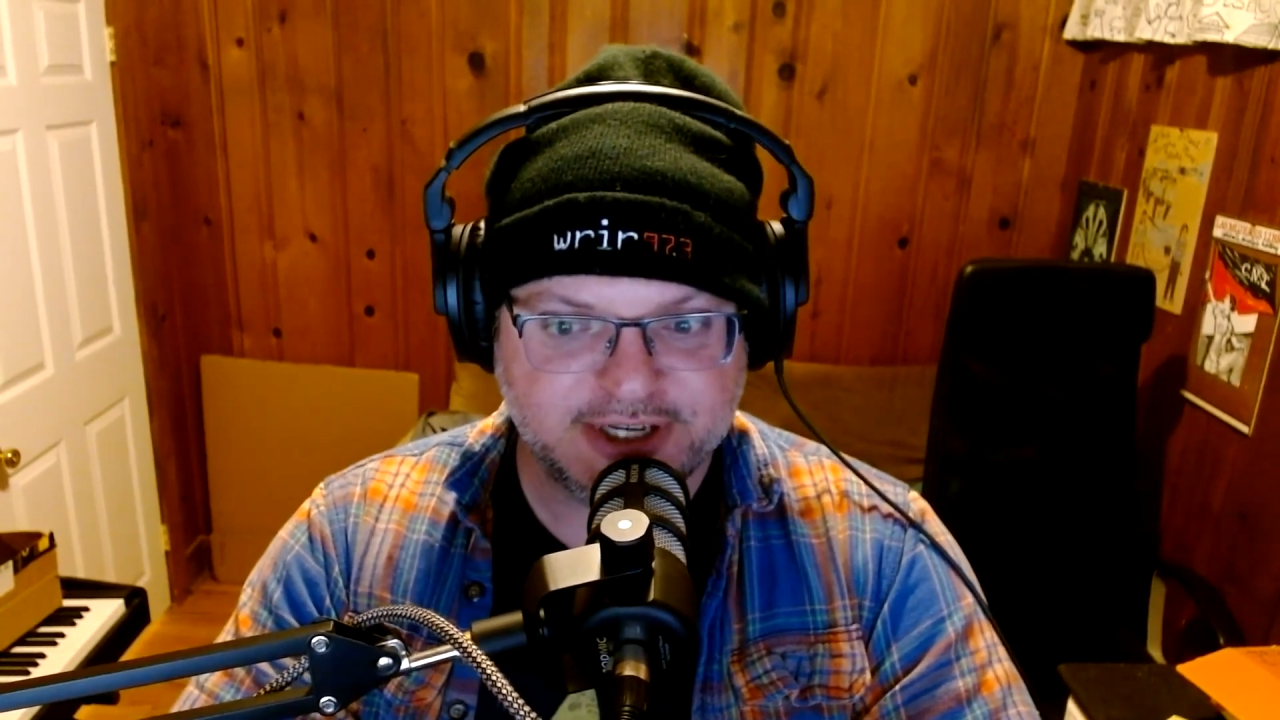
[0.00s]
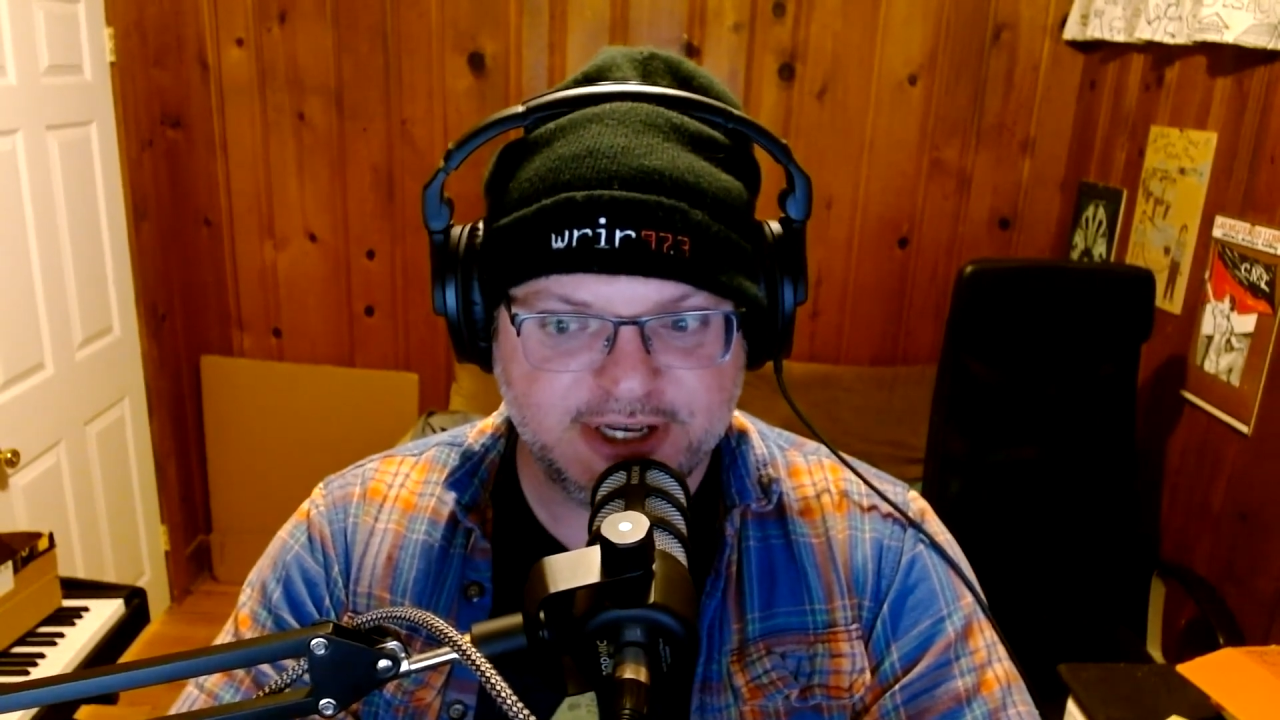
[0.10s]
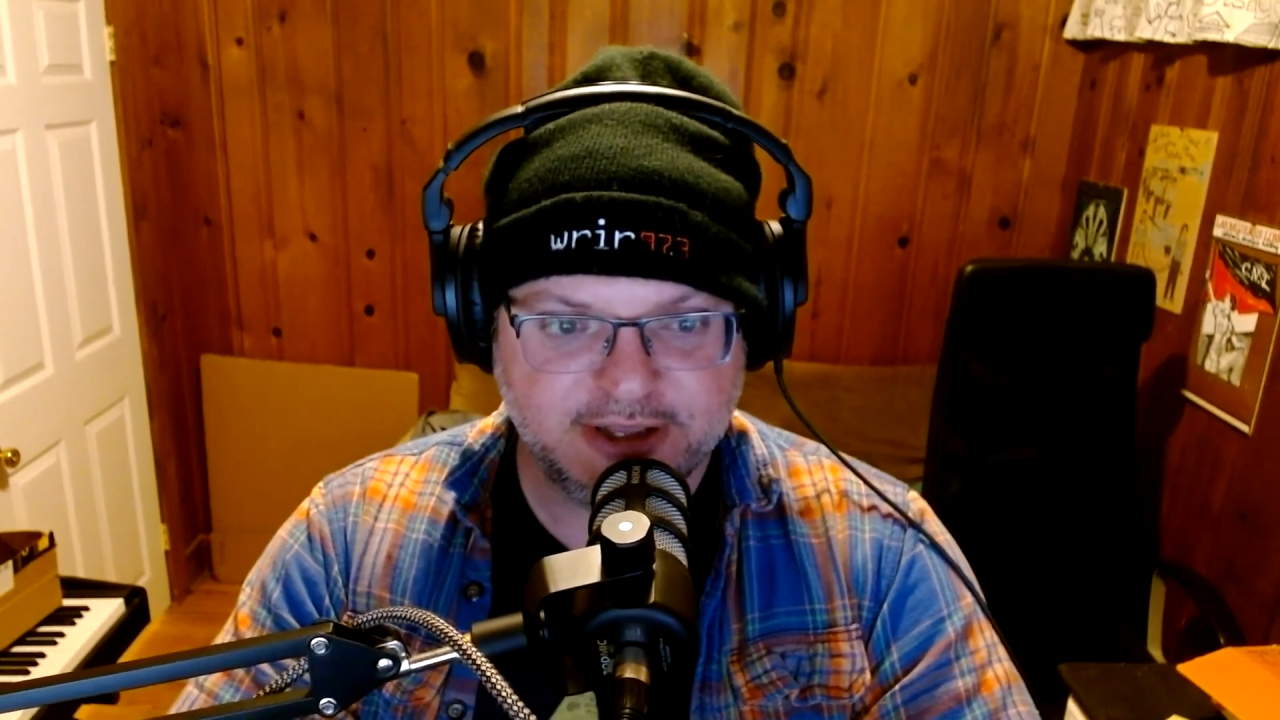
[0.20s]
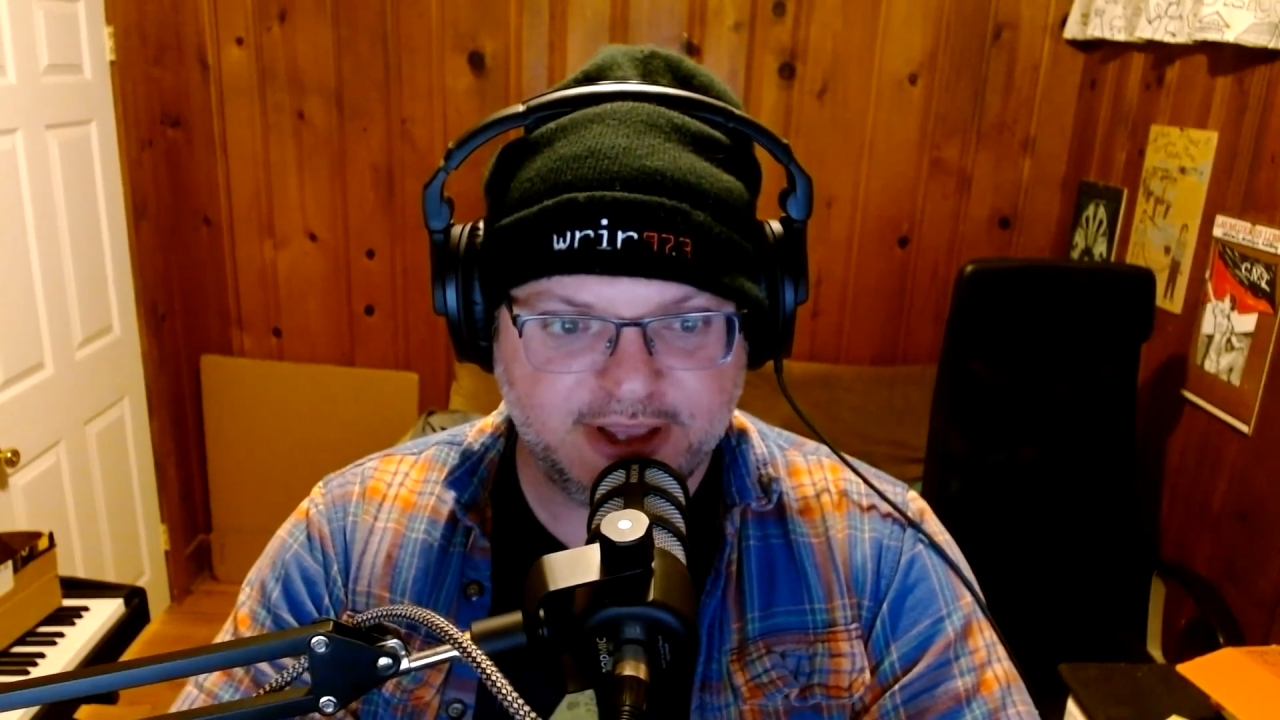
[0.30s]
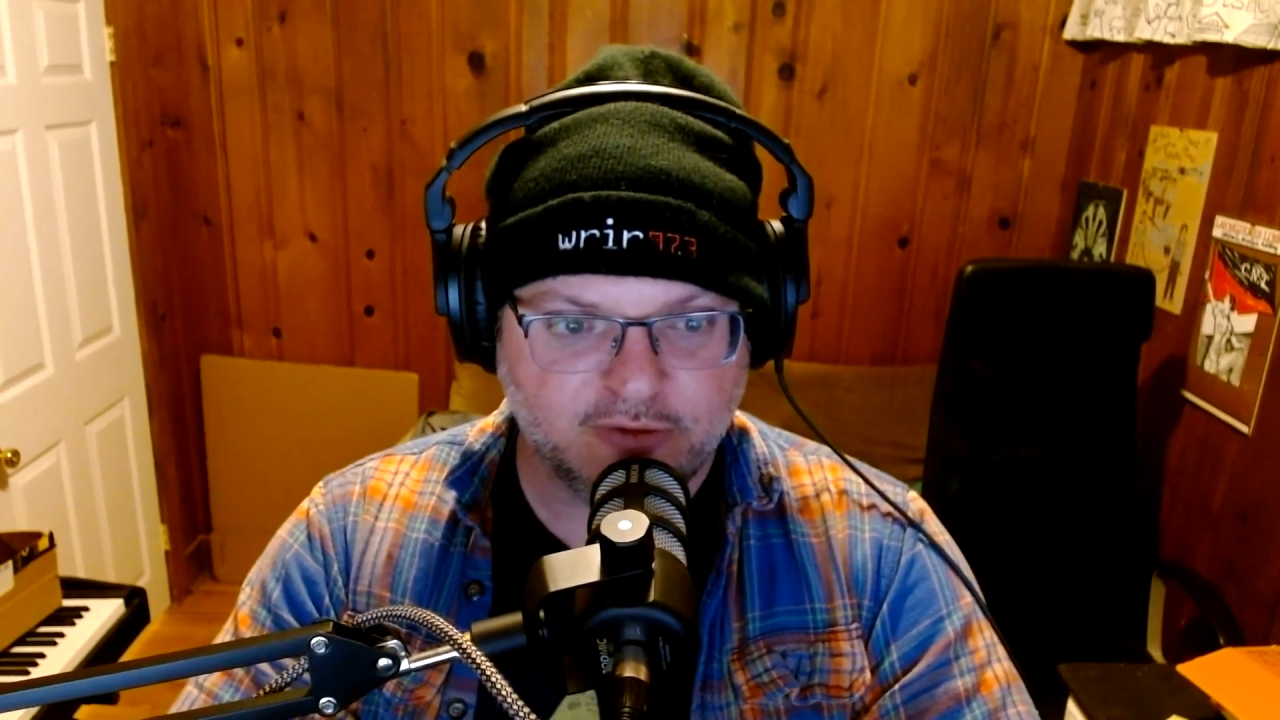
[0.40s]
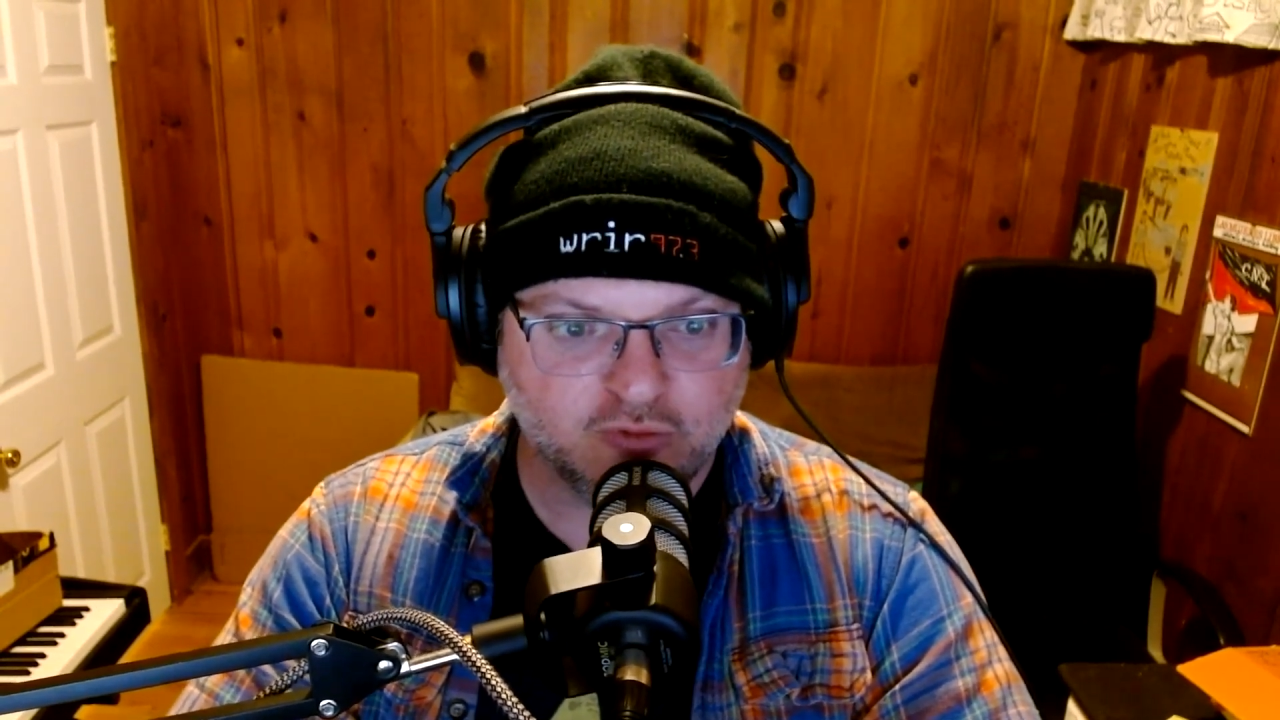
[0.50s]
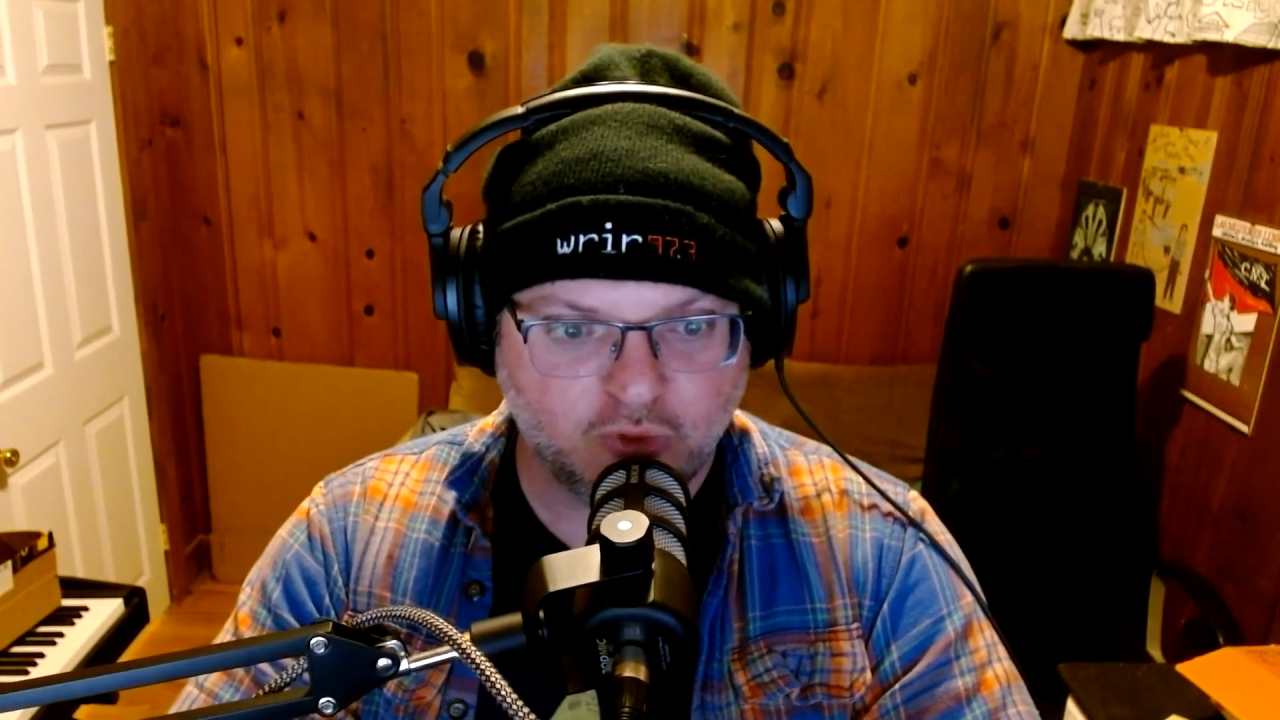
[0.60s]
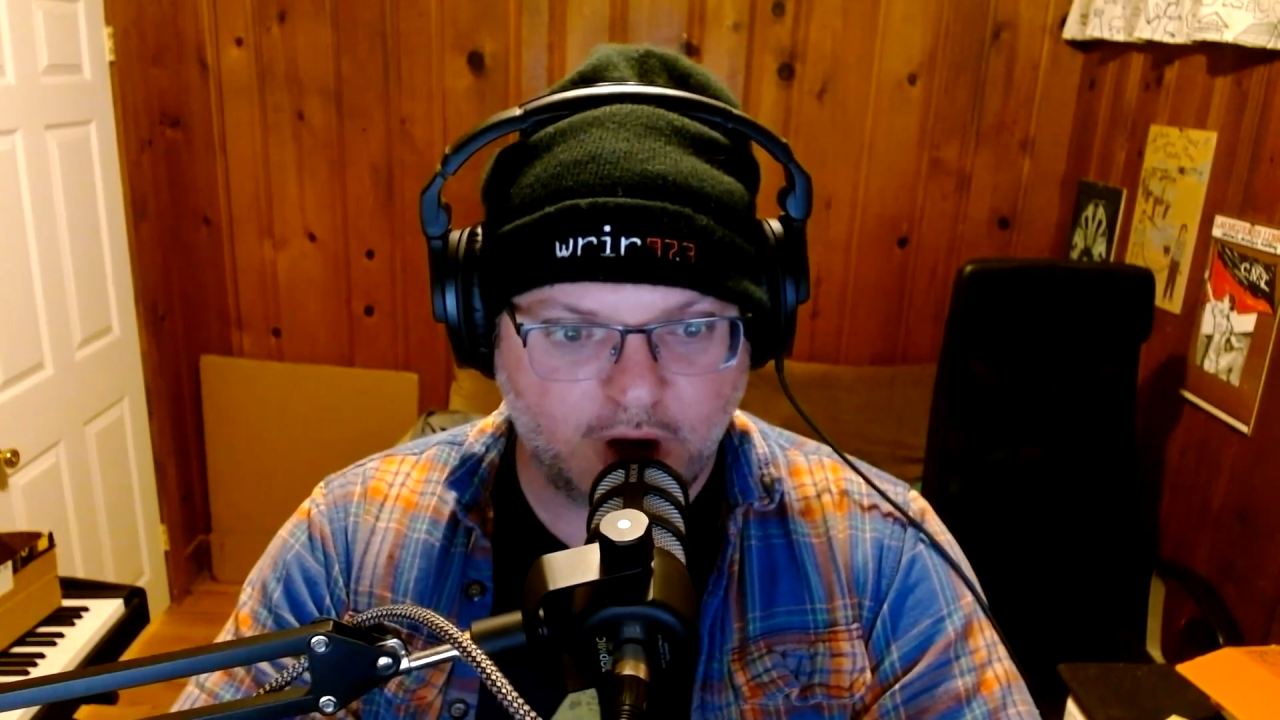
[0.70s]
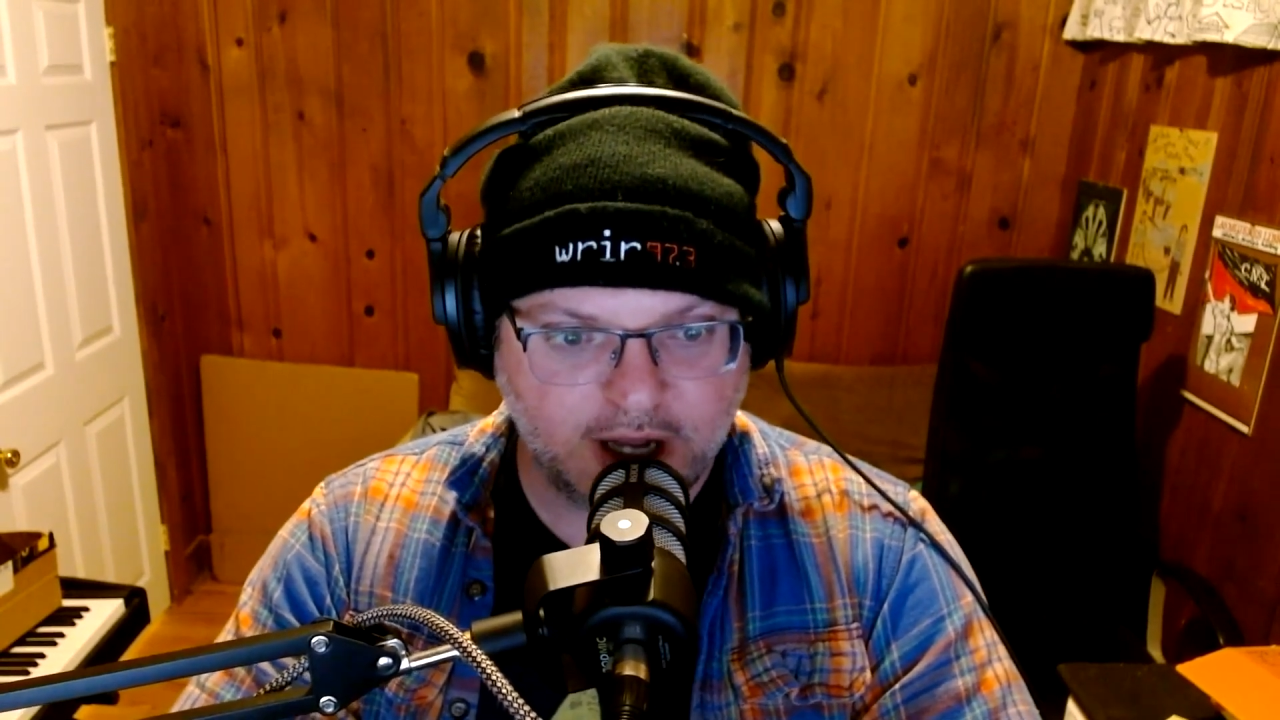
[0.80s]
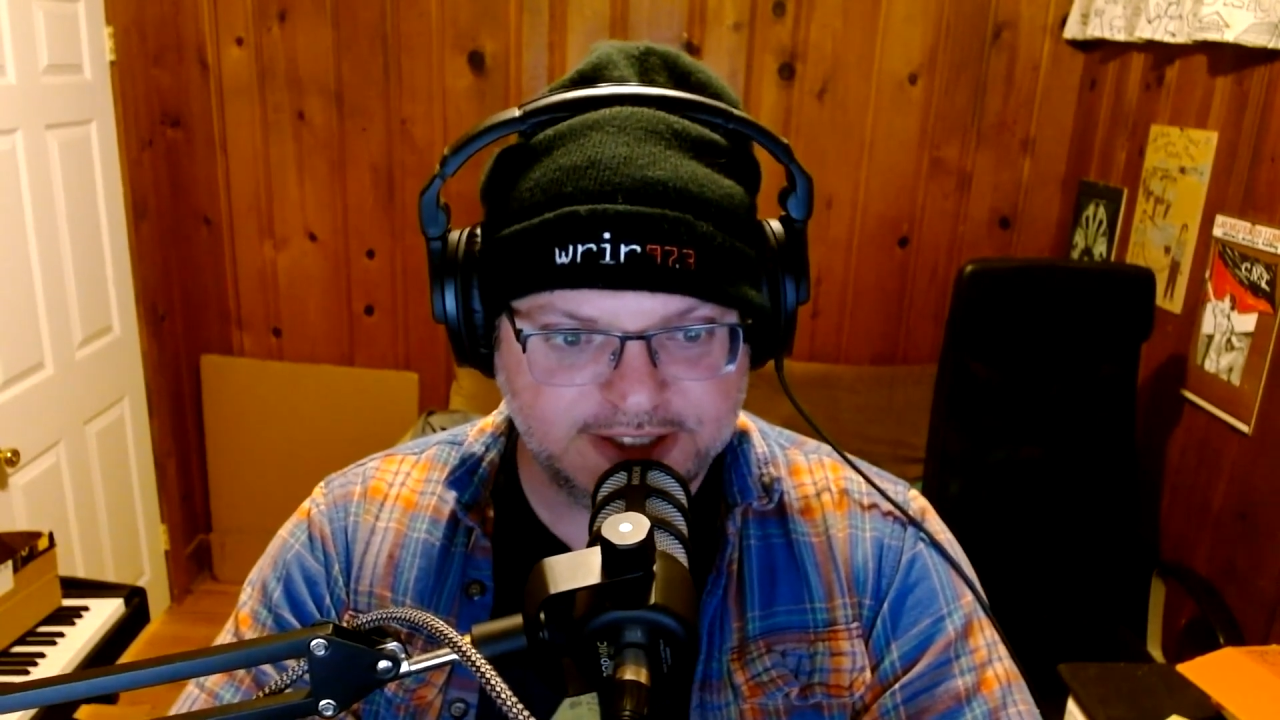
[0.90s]
that
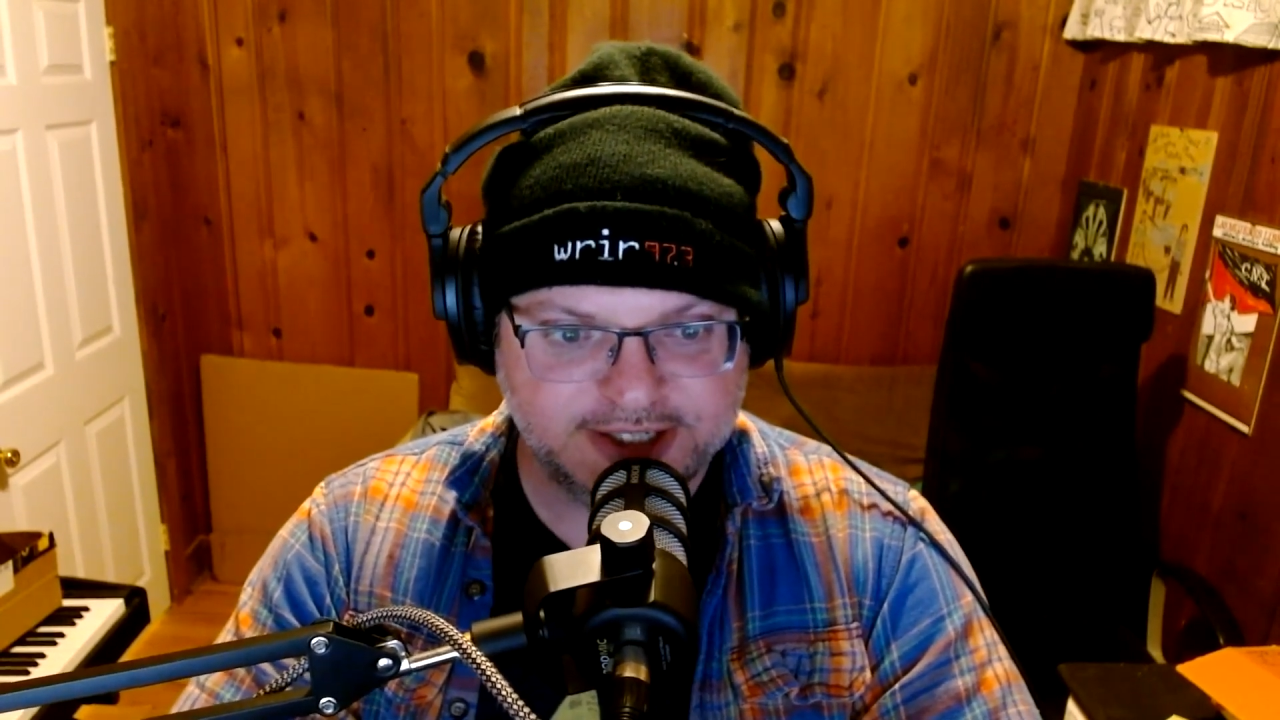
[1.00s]
runs the